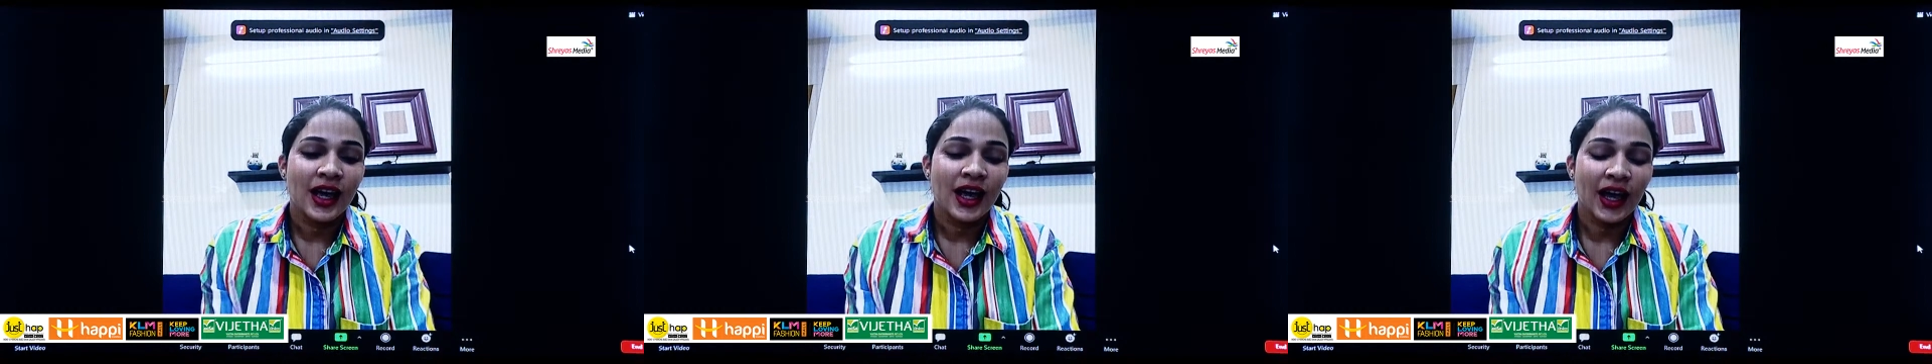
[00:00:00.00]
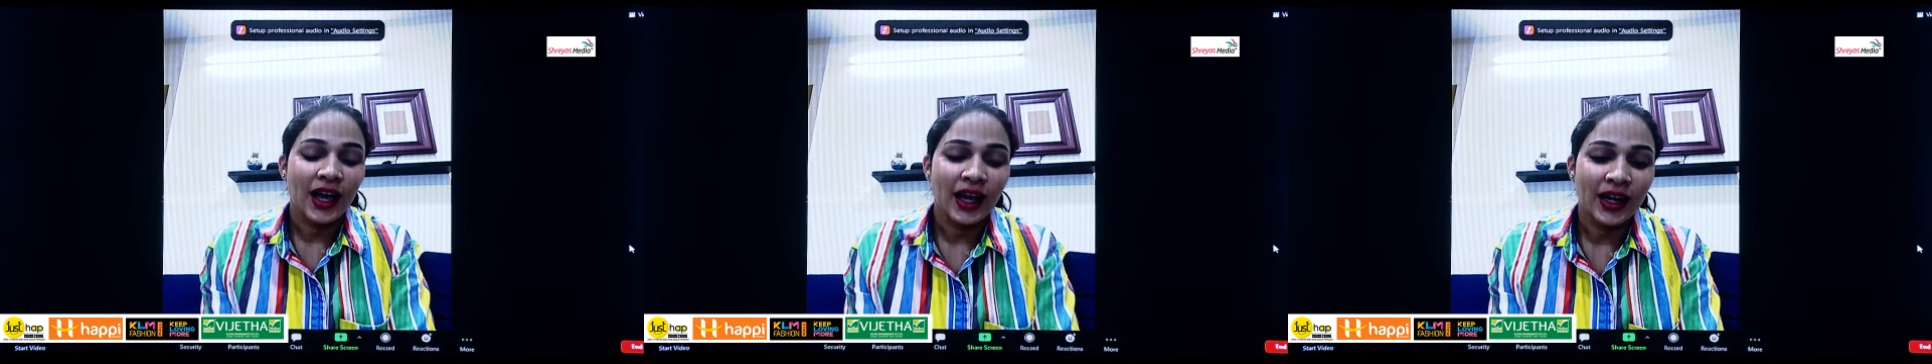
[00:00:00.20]

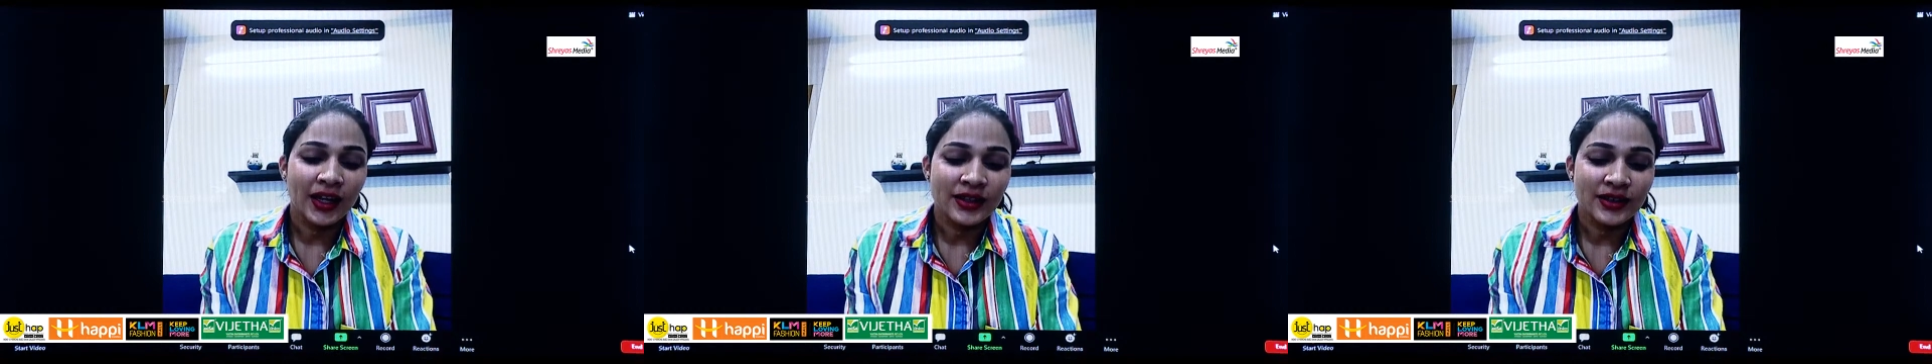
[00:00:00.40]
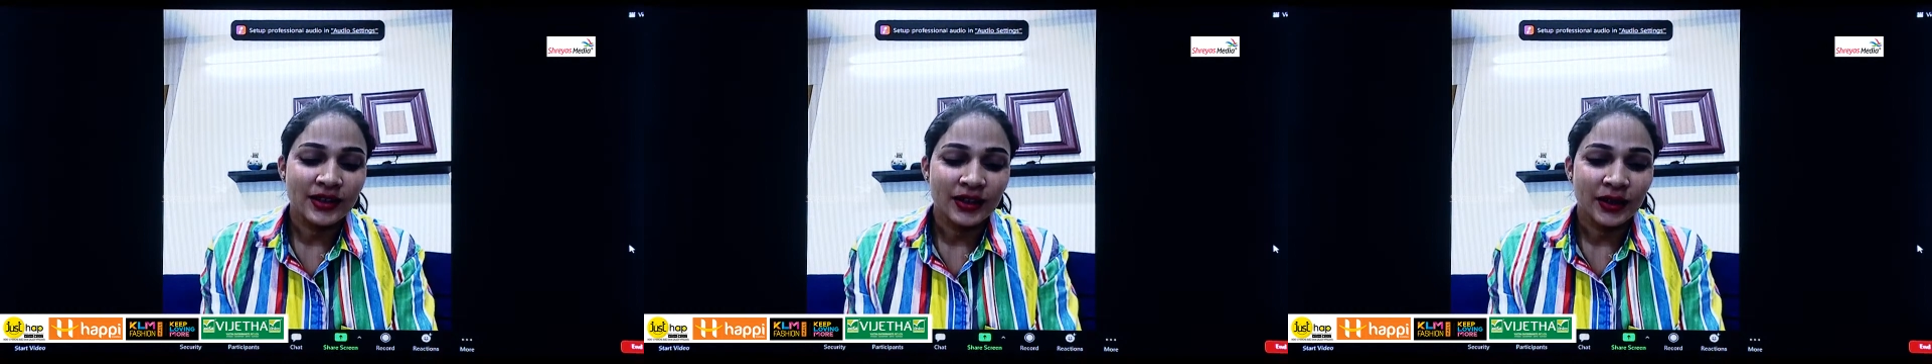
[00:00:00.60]

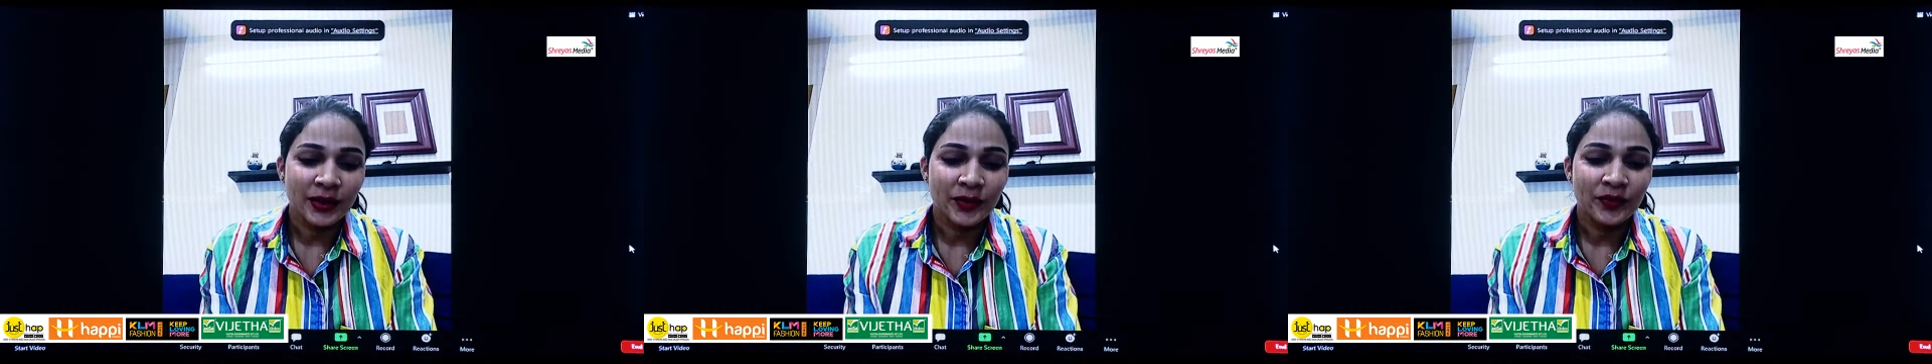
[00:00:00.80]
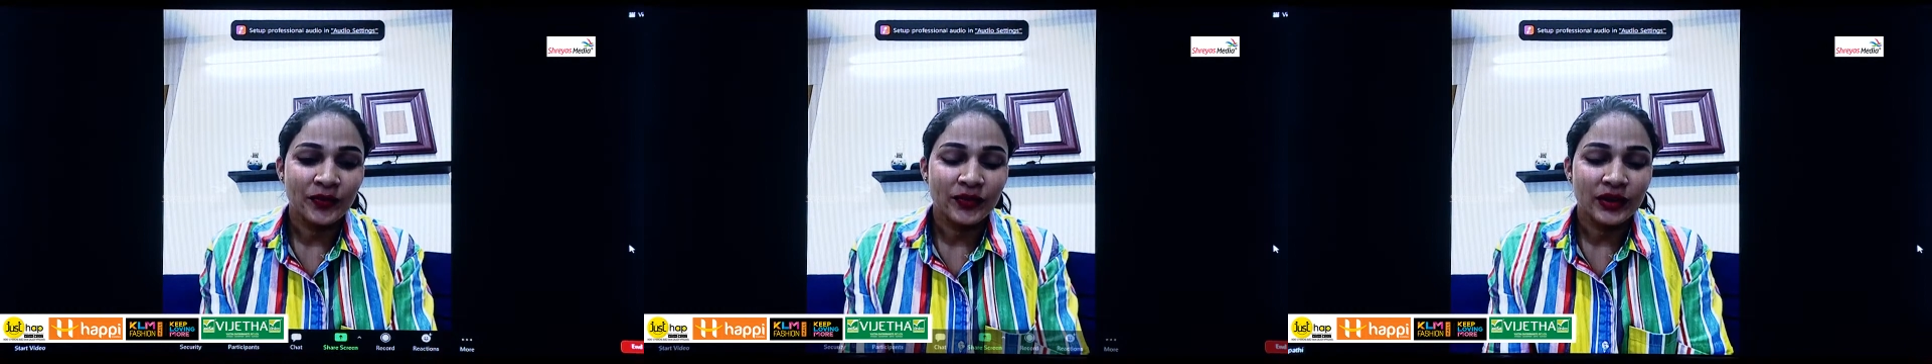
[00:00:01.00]
And uh,
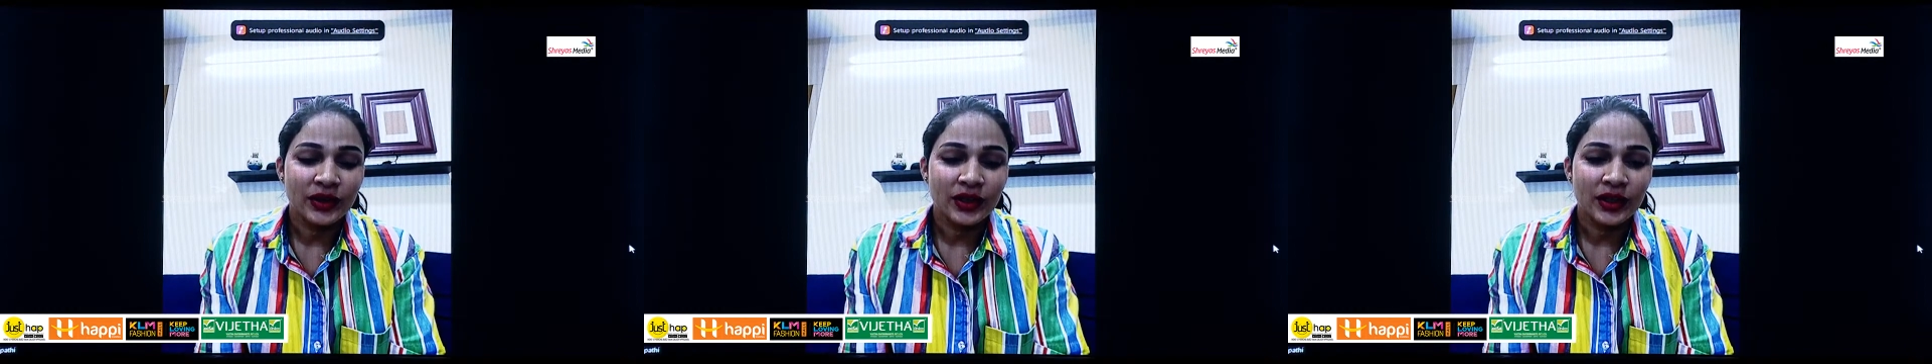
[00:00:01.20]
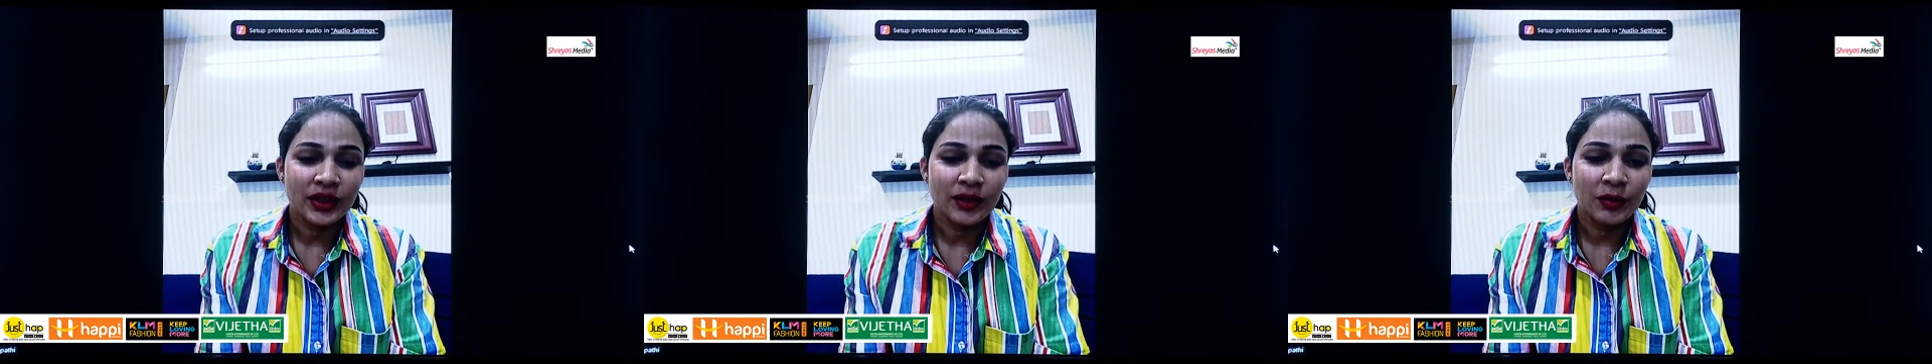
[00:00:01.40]

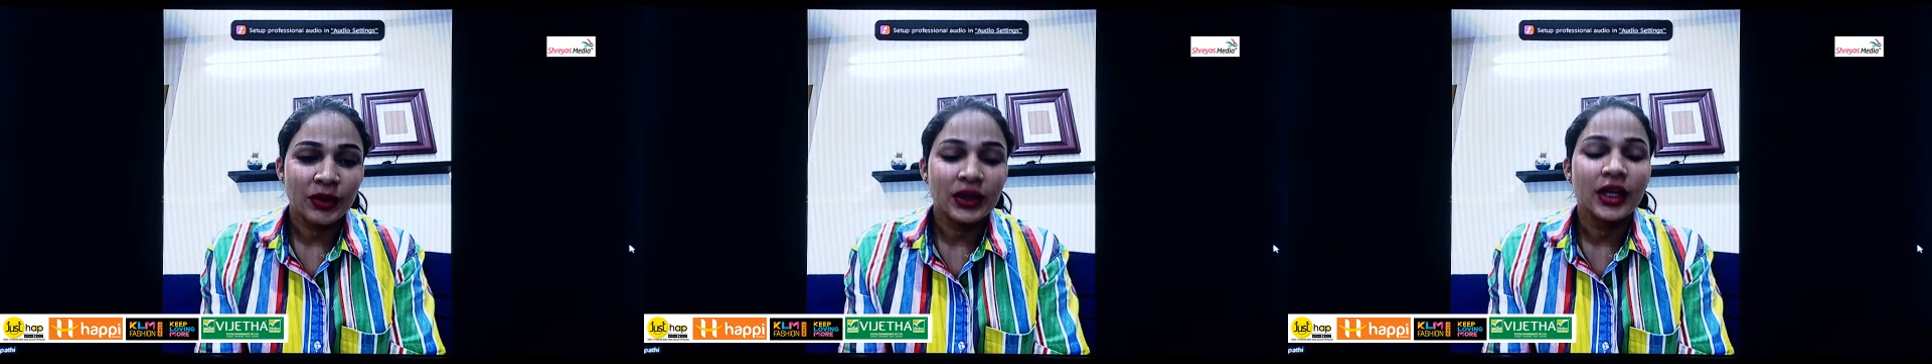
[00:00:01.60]
I mean,